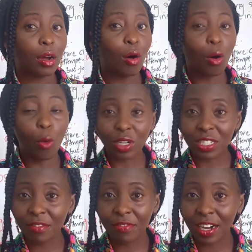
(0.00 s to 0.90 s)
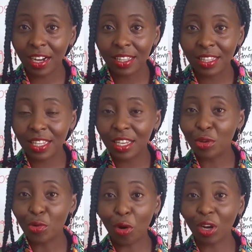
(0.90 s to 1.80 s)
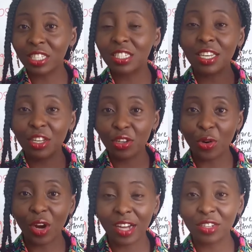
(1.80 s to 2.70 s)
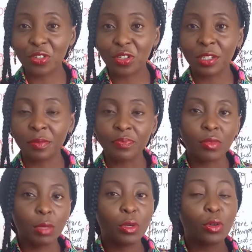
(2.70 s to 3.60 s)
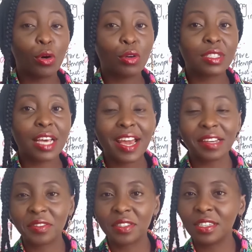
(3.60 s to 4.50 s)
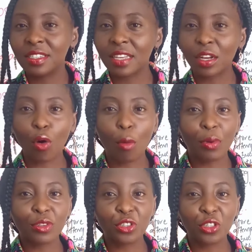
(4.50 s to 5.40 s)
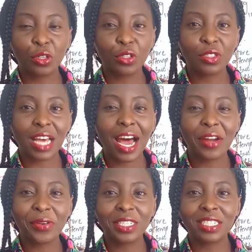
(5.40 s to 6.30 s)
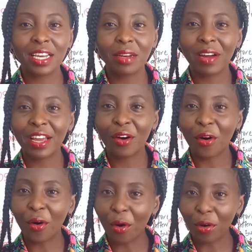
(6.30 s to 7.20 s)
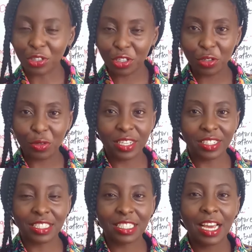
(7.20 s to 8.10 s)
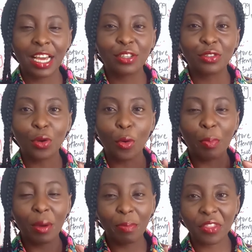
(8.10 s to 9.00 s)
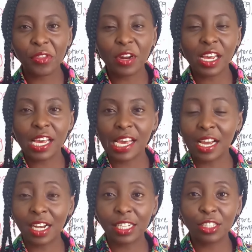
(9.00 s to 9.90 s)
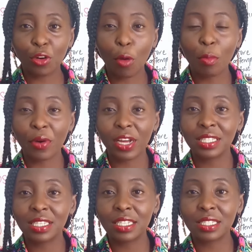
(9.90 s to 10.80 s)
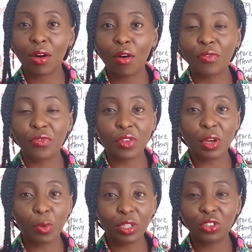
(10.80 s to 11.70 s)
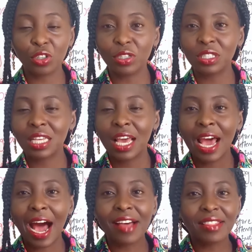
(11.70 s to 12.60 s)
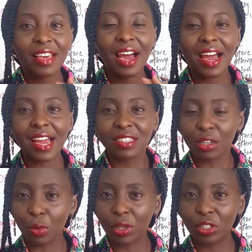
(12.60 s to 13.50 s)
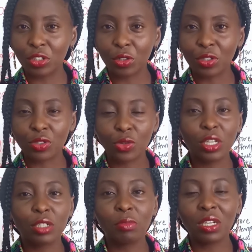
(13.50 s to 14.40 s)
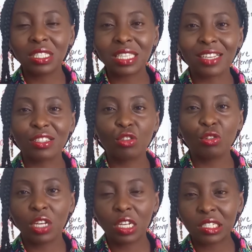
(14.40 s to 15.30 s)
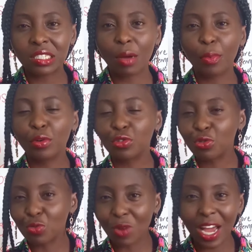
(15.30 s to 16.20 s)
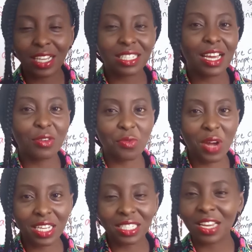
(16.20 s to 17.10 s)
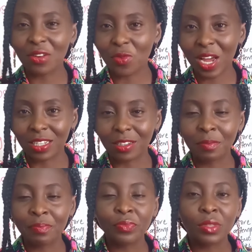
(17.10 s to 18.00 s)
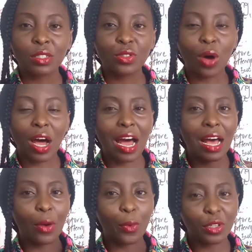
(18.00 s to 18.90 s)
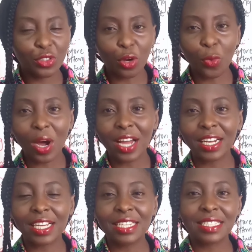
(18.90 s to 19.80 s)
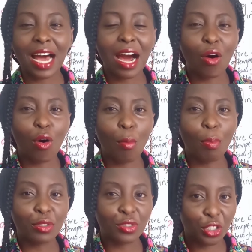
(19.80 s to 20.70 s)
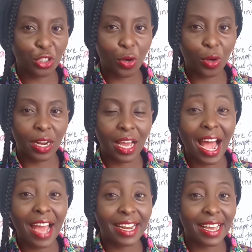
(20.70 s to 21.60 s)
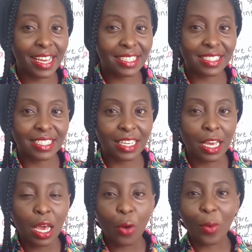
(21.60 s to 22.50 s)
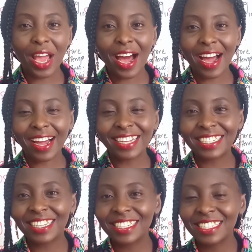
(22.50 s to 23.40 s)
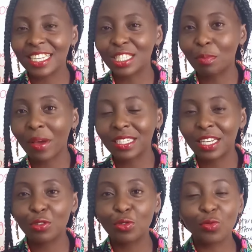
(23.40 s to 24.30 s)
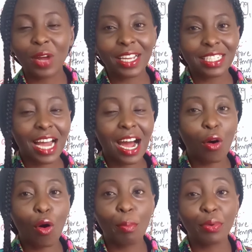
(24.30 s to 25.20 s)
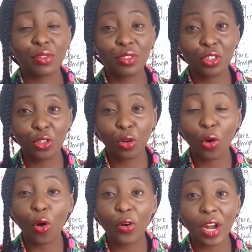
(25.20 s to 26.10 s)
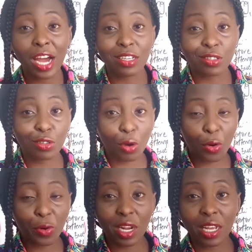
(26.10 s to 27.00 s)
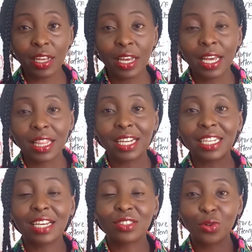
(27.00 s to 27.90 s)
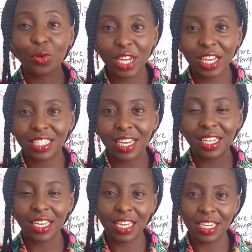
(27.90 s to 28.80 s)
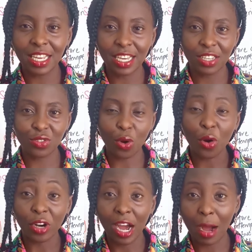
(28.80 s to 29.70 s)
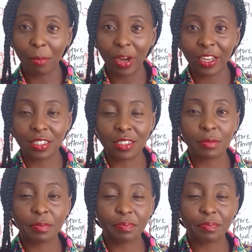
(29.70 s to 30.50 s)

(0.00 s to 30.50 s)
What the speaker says: or whatever thing you call it in your country, because essays and compositions are written by all students. So paper 3 English comprises of 3 questions and are essay questions. So it means a student is supposed to write and write and write. So question 1 is a composition, an essay, where a candidate is expected to write a composition or a story that he has created in his or her mind.